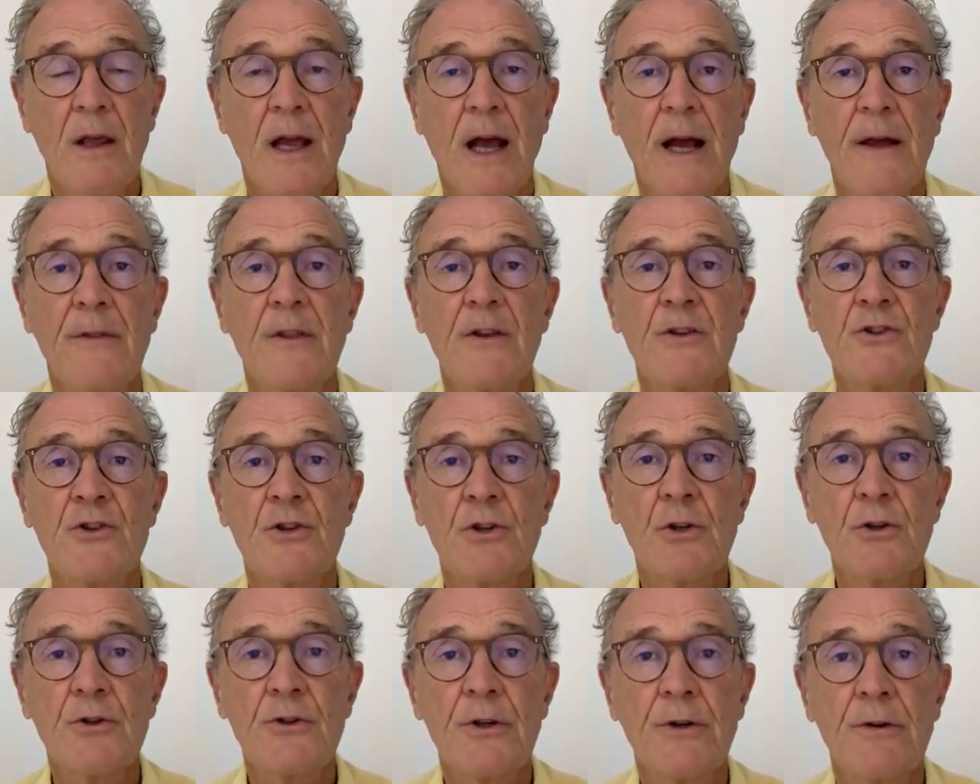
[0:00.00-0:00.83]
And the
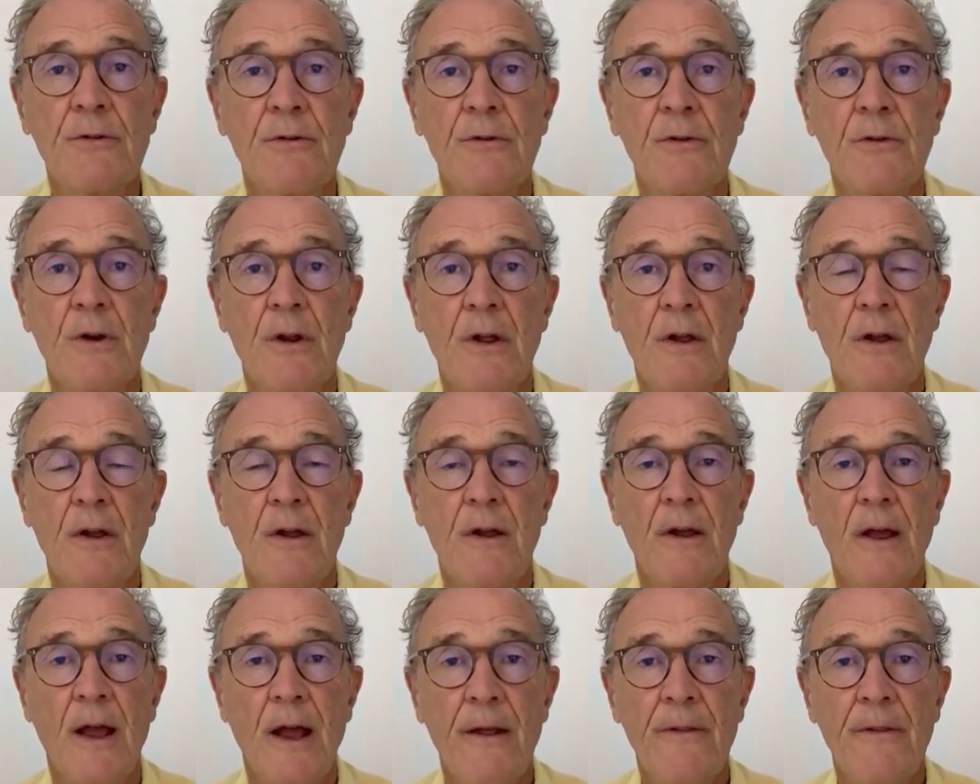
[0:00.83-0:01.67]
children
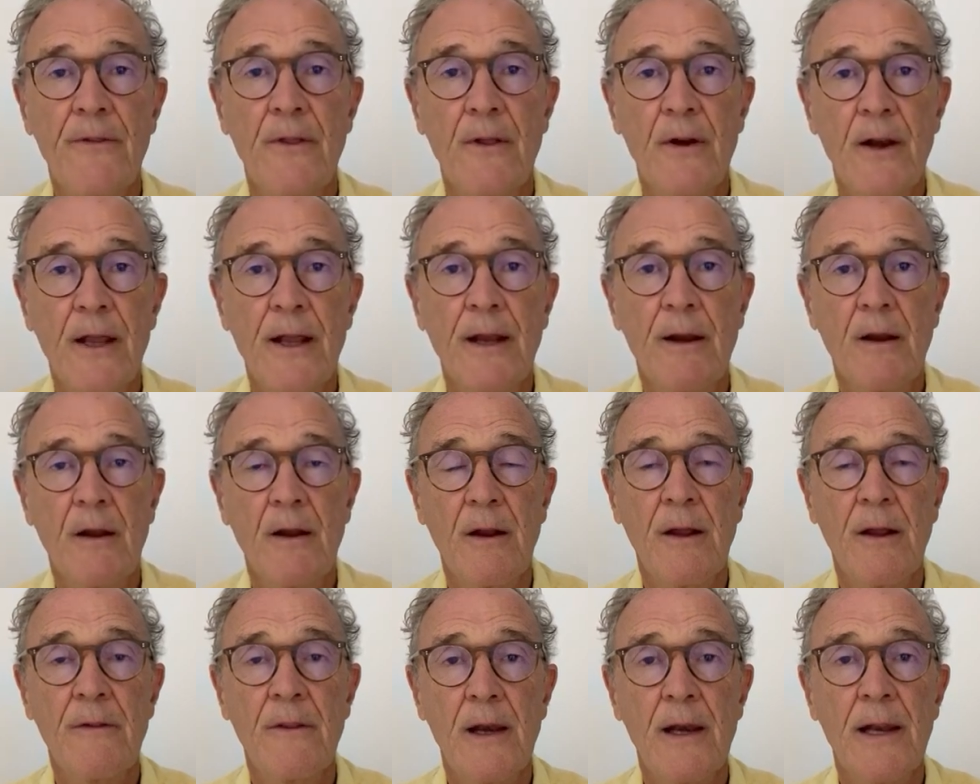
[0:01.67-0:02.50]
at the Link,
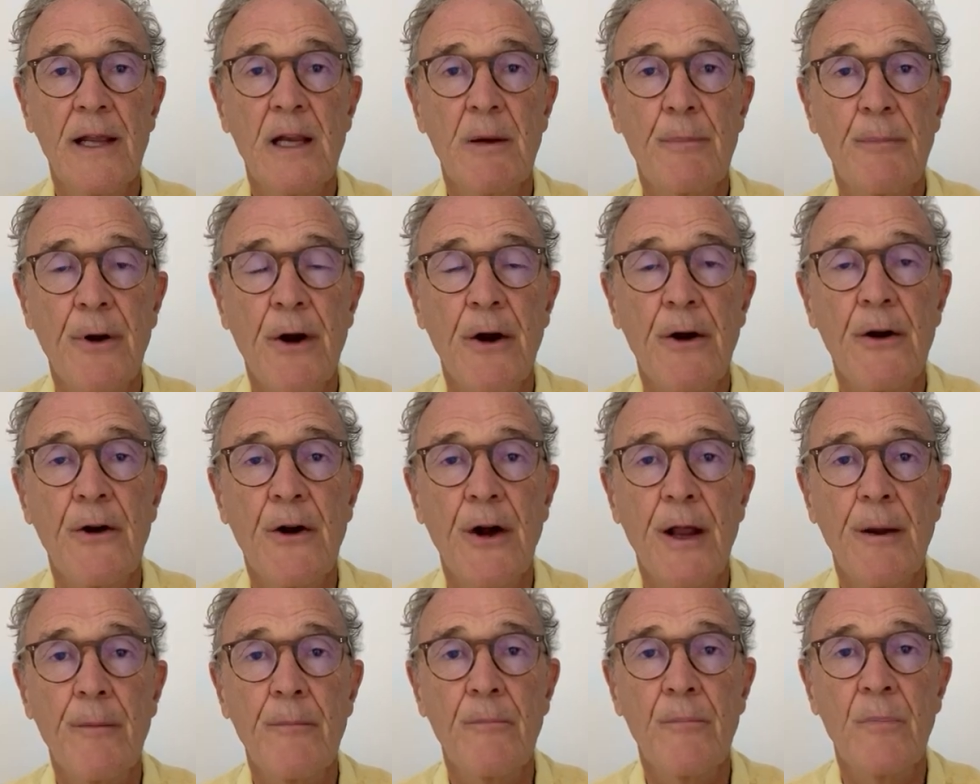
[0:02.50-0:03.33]
in the Link
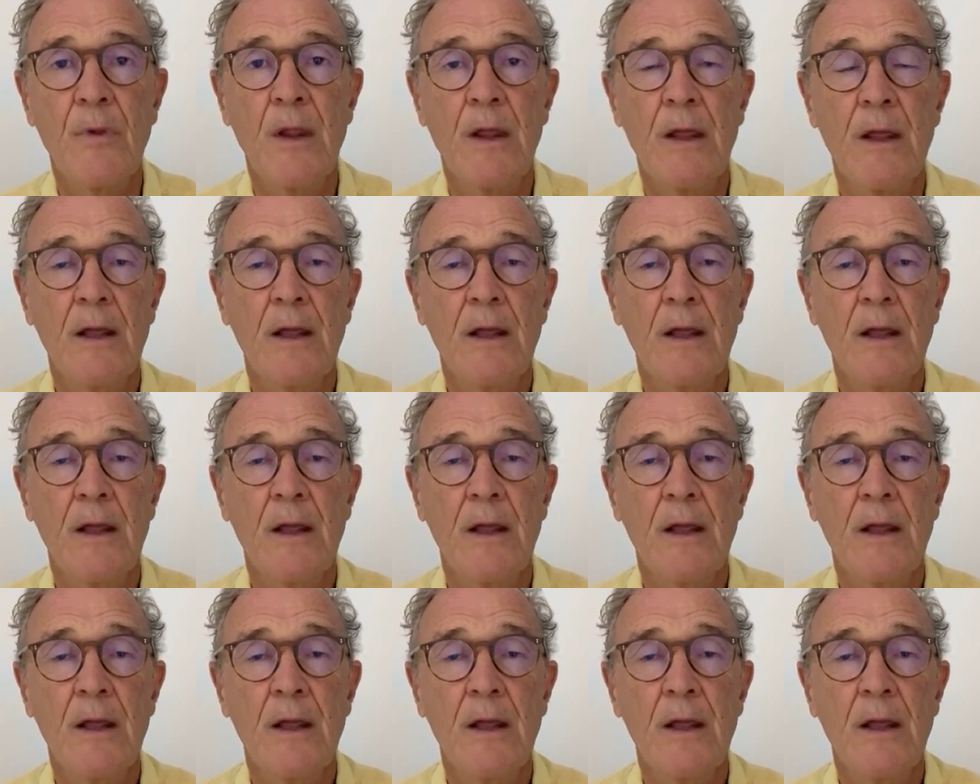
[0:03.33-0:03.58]
program,